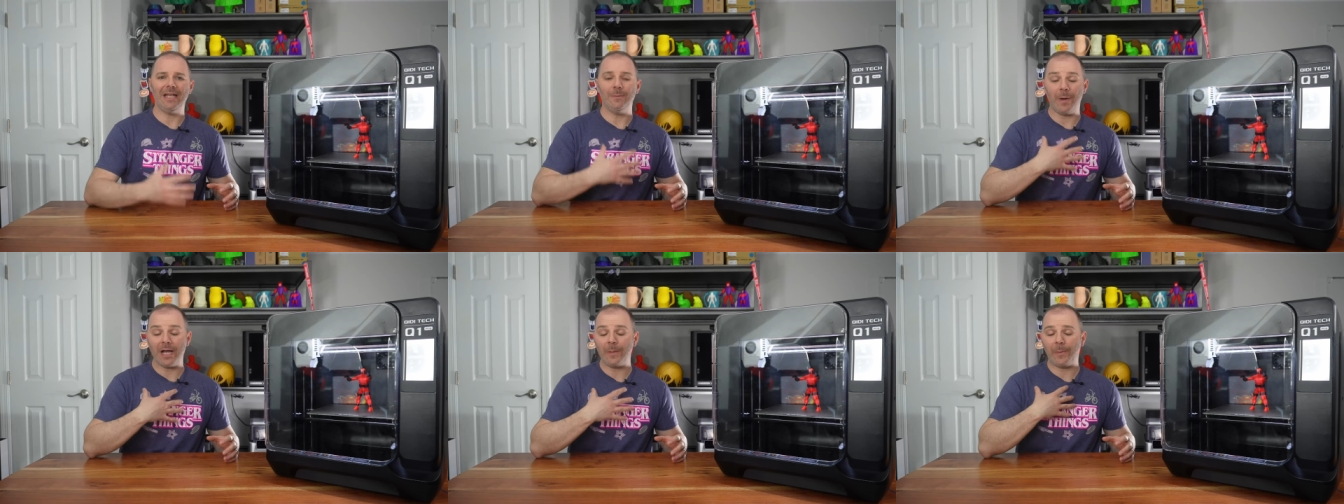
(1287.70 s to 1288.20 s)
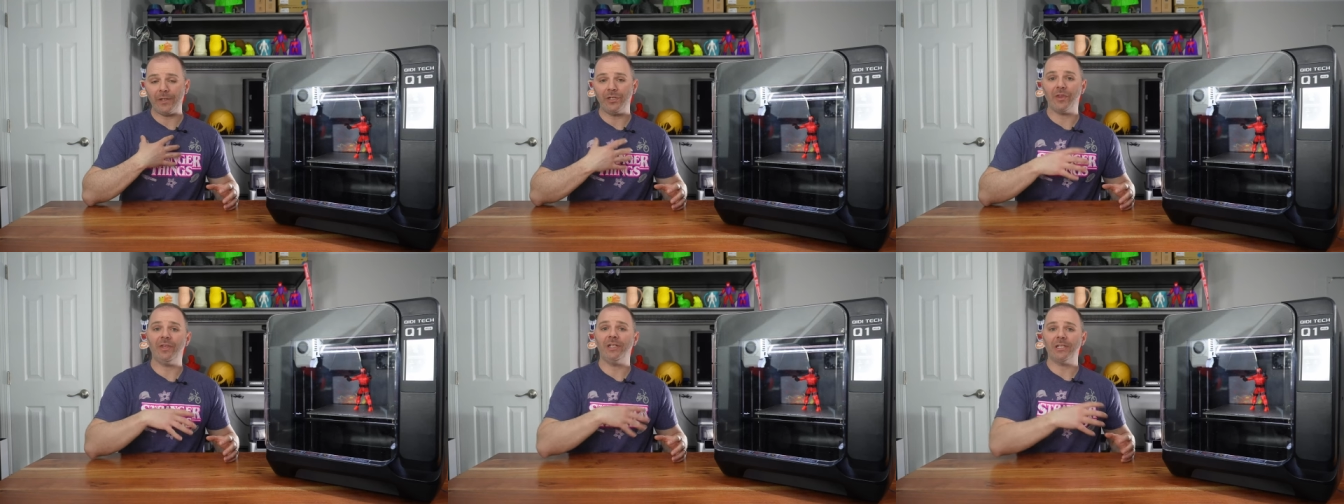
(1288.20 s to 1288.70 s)
in my
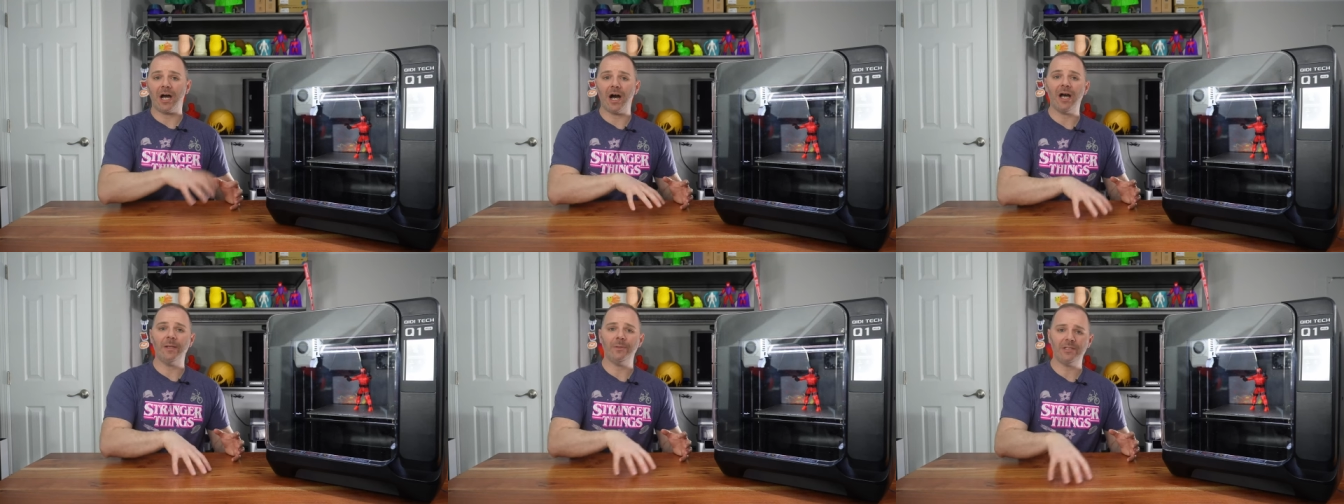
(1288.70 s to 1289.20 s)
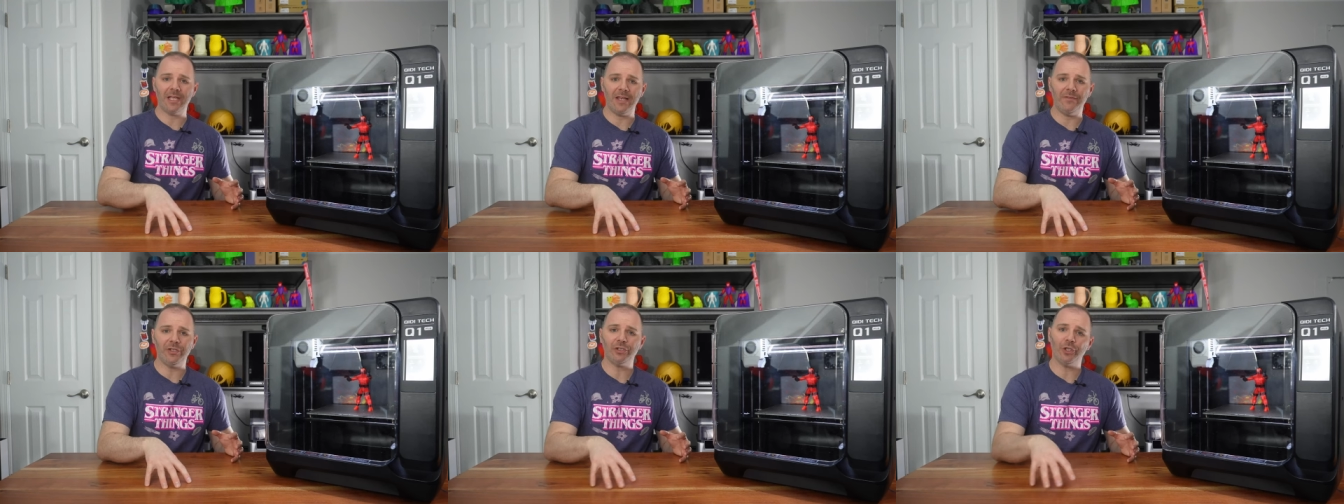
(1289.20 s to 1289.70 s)
opinion, the time
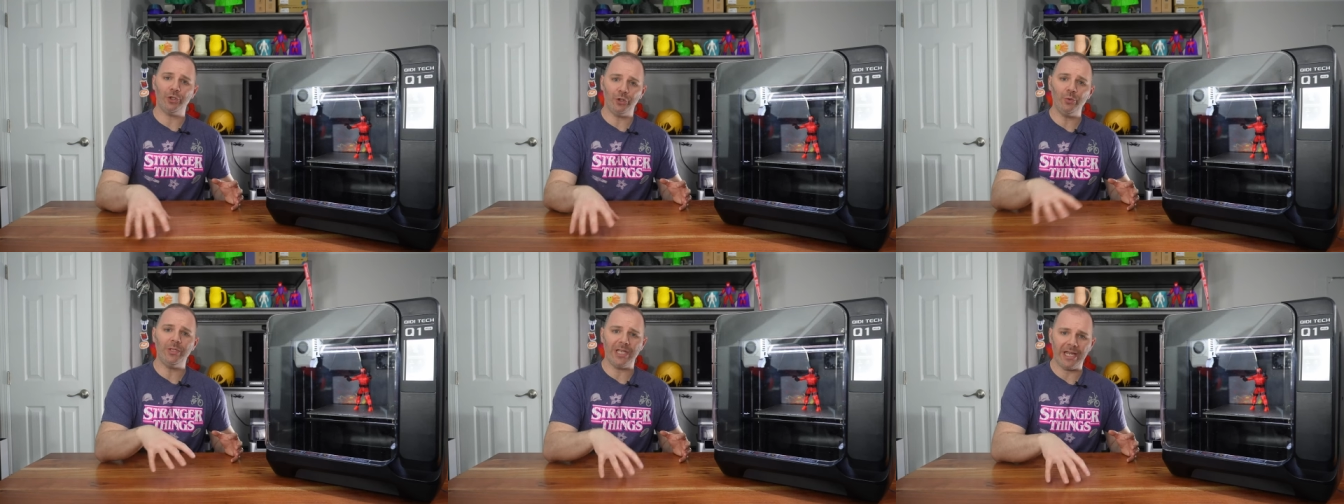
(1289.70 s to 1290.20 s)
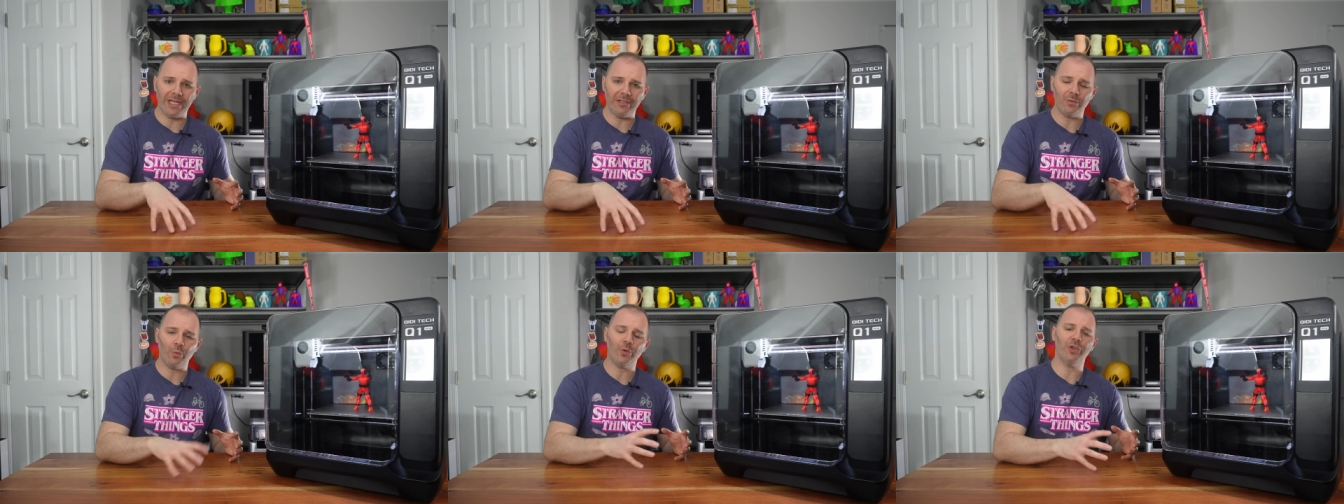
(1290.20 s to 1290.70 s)
savings you
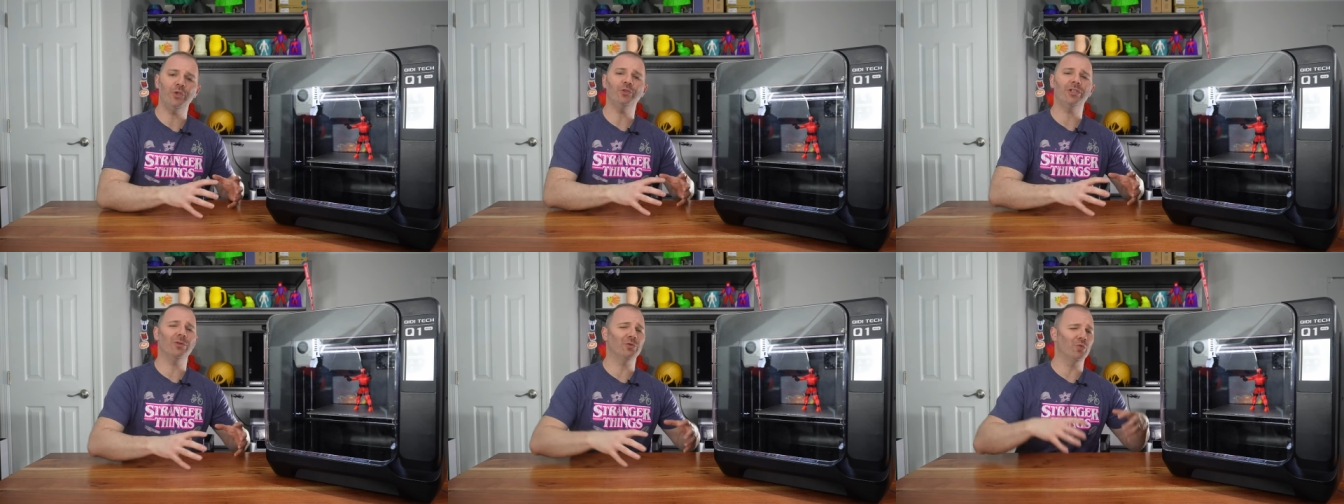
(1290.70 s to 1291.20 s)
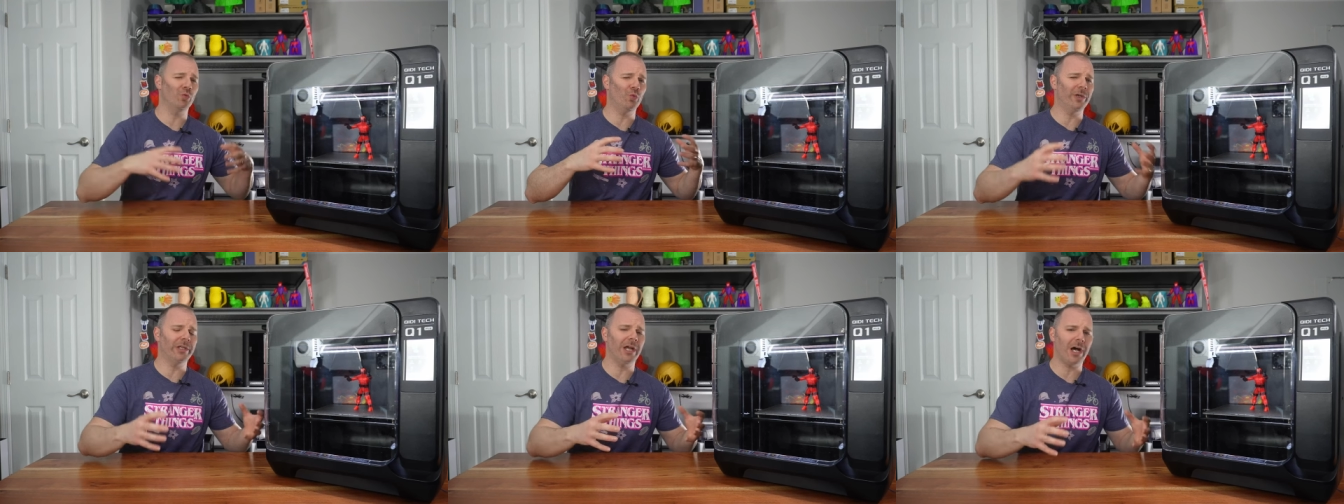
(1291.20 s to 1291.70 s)
gain with using those
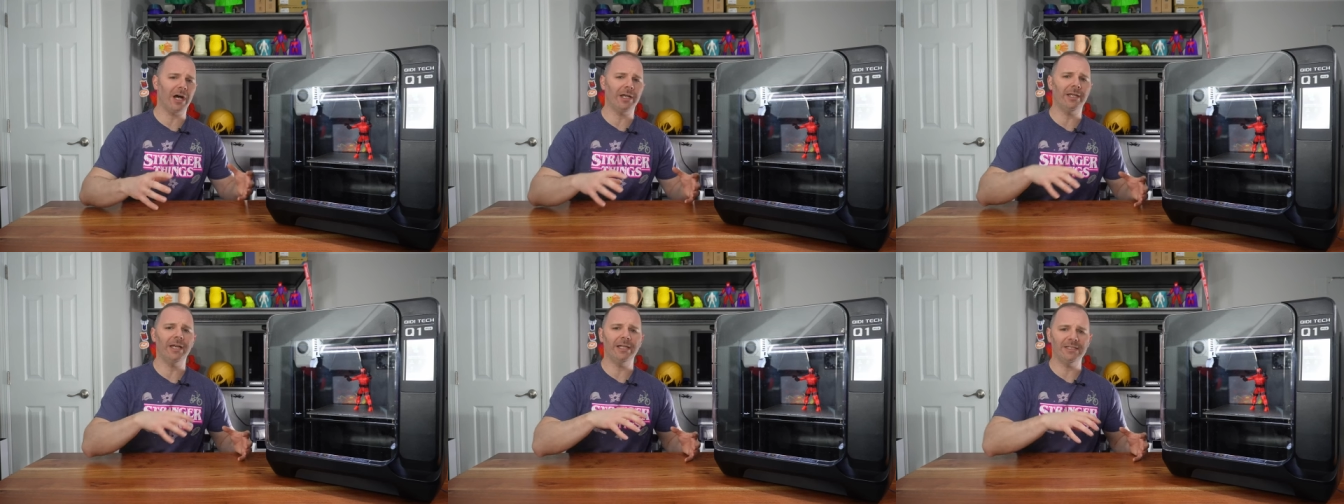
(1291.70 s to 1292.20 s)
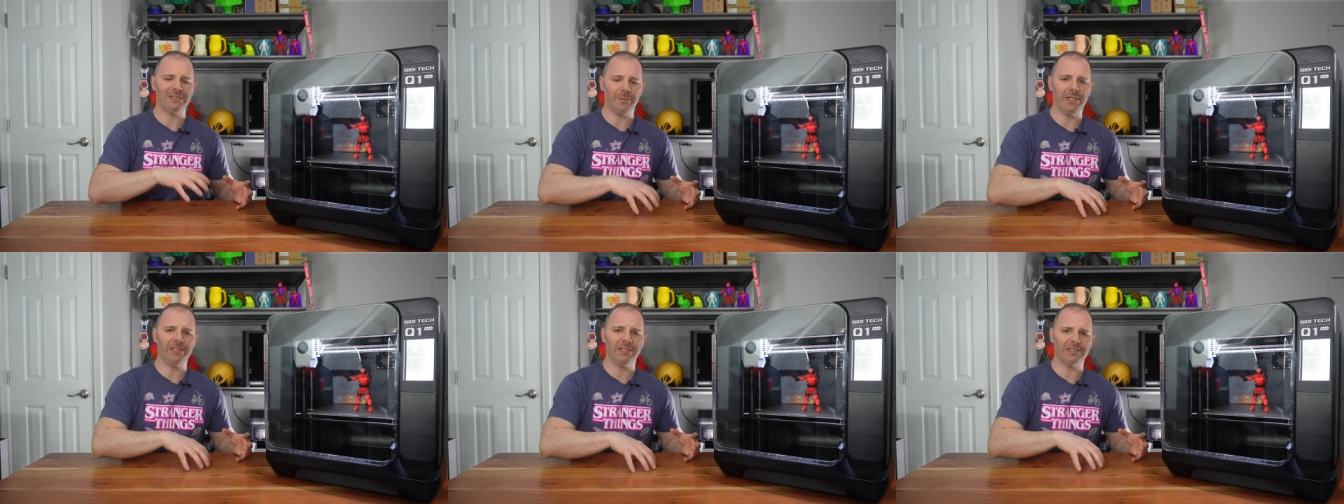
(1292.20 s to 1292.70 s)
really high
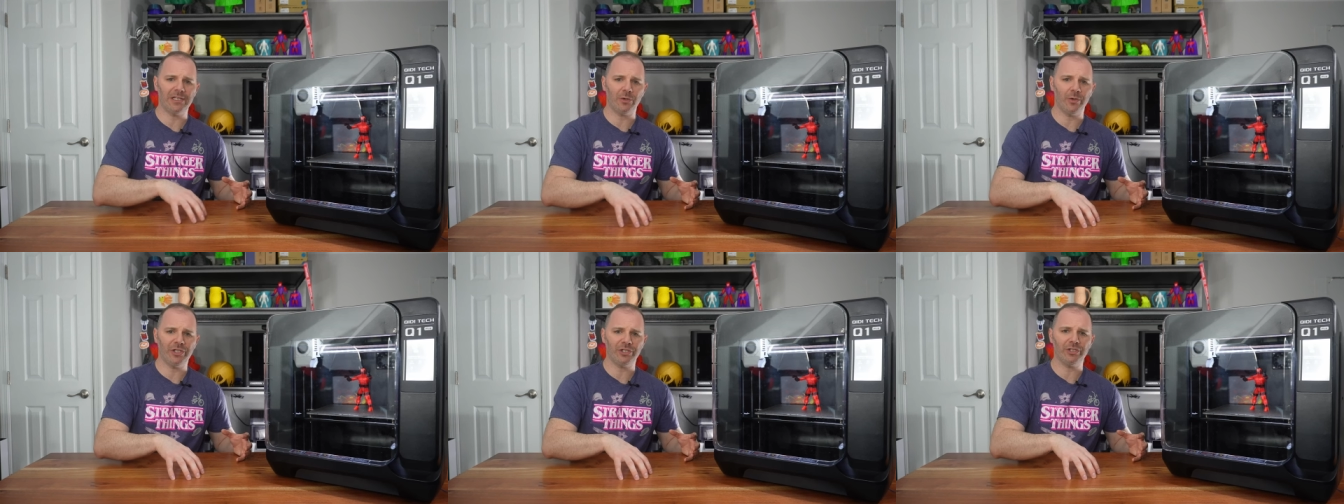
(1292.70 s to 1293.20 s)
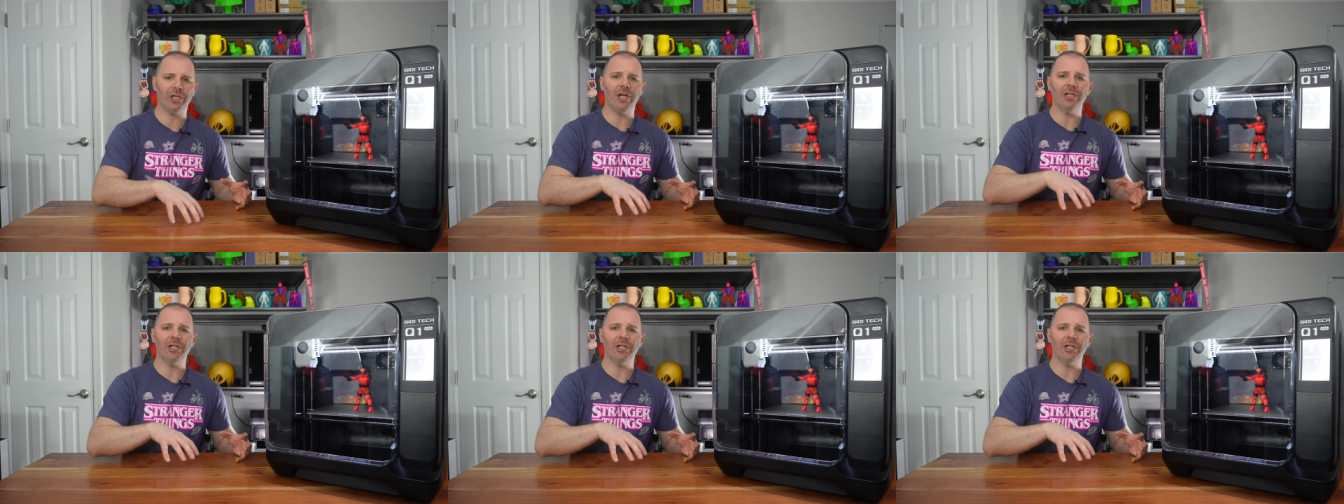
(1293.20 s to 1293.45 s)
speeds and accelerations